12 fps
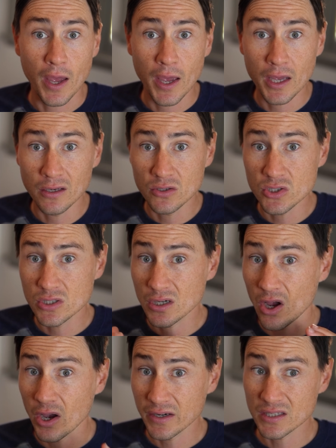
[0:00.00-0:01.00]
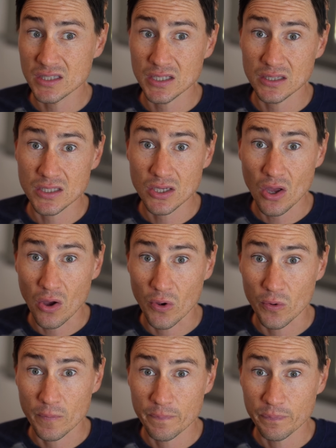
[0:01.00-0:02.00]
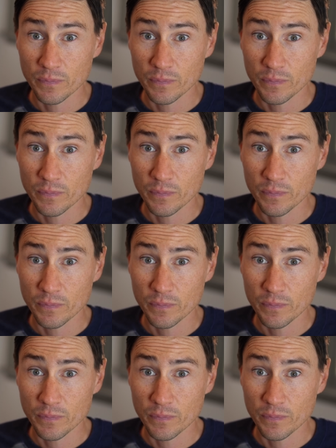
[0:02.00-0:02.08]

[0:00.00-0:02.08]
and you're kind of set to go.